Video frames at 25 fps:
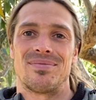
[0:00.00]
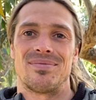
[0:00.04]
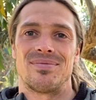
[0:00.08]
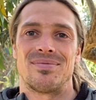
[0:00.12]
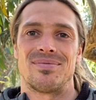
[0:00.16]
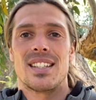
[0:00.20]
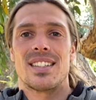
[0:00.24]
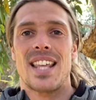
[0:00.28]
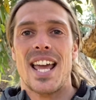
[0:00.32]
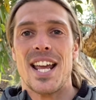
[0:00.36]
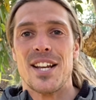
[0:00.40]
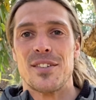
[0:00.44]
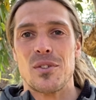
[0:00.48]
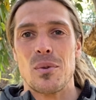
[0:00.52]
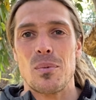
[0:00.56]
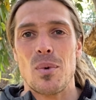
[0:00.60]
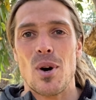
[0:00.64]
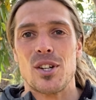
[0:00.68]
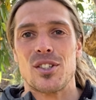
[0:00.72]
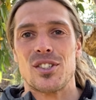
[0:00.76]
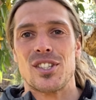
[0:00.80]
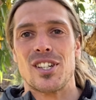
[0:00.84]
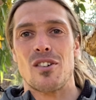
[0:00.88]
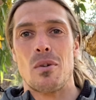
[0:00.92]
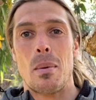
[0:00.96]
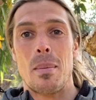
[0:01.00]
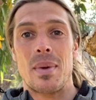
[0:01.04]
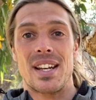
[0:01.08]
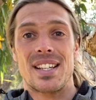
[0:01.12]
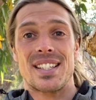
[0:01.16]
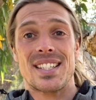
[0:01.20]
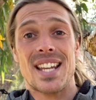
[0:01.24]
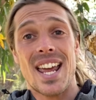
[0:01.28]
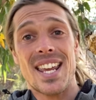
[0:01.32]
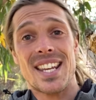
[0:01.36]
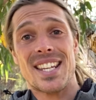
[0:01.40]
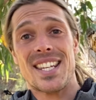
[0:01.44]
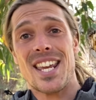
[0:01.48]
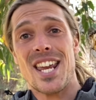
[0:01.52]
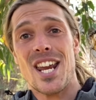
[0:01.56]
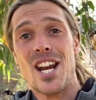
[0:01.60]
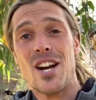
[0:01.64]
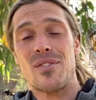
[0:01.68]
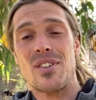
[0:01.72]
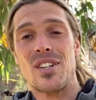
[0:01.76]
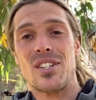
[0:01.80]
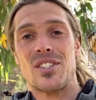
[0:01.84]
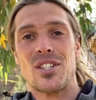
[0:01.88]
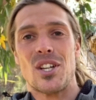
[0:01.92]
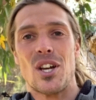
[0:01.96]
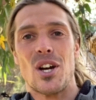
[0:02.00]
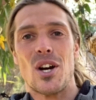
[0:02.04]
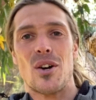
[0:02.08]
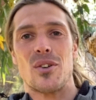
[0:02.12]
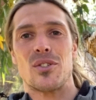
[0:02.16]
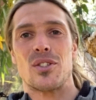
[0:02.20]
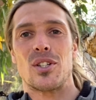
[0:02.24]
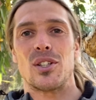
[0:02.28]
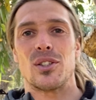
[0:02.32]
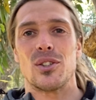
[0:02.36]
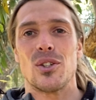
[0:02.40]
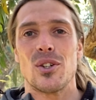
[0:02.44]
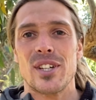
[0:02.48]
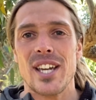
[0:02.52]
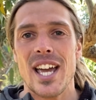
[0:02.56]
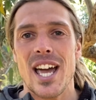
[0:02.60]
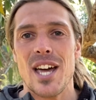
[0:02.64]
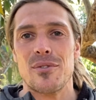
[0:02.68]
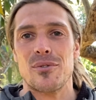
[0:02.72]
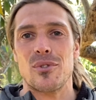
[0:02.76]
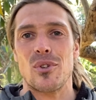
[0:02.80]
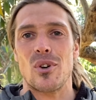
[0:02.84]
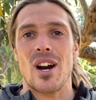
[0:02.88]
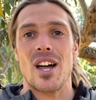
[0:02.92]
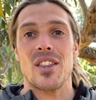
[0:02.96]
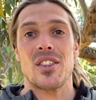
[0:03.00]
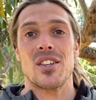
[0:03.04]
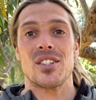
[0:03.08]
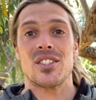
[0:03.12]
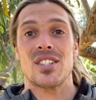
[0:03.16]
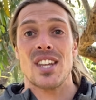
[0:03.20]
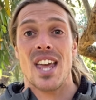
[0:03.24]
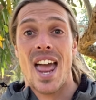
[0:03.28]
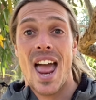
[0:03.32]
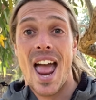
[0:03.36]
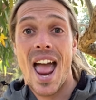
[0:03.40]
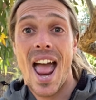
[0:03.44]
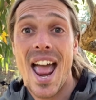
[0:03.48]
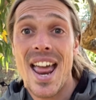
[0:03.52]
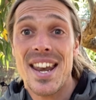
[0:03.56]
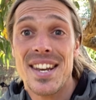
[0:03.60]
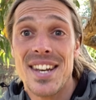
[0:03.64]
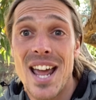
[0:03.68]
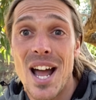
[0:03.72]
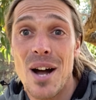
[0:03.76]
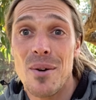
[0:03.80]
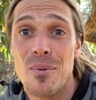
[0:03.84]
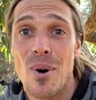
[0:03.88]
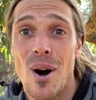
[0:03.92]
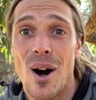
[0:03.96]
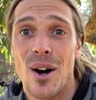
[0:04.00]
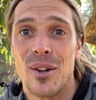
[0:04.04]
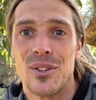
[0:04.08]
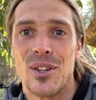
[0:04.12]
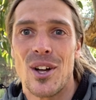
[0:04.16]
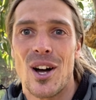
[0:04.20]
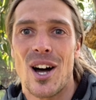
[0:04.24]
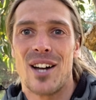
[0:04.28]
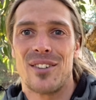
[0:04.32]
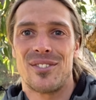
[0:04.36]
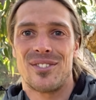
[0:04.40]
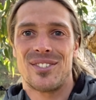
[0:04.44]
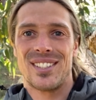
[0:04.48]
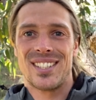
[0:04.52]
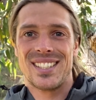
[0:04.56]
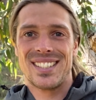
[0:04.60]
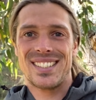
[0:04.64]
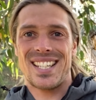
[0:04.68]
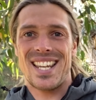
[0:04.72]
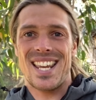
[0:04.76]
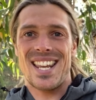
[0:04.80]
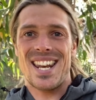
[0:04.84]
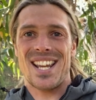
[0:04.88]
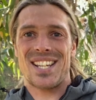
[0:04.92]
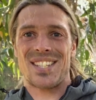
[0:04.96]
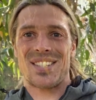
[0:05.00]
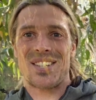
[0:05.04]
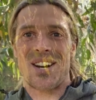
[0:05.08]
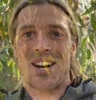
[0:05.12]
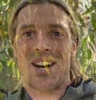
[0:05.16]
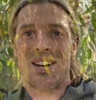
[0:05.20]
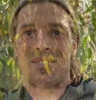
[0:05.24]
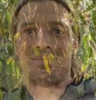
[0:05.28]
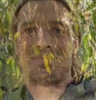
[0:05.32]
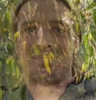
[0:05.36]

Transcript: Thanks for watching. Remember to take care of yourselves, look out for others and our wildlife. See you next time.